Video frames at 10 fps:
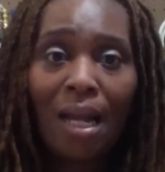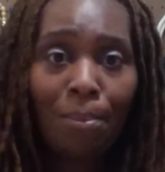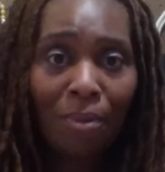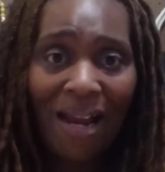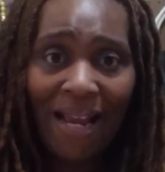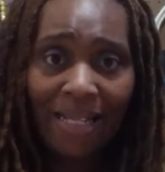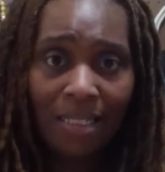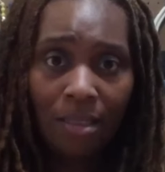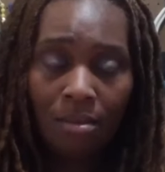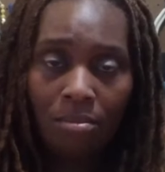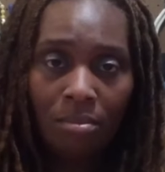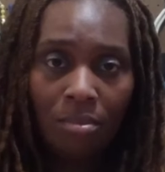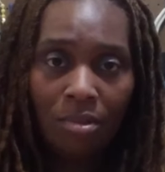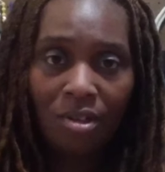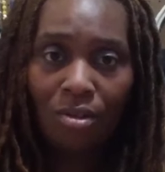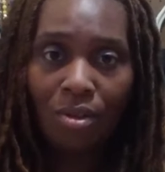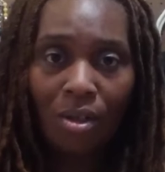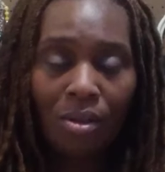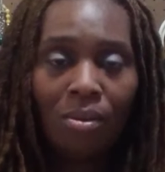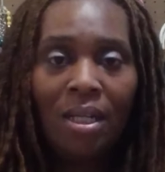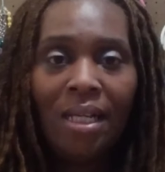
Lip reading: bragging, you know.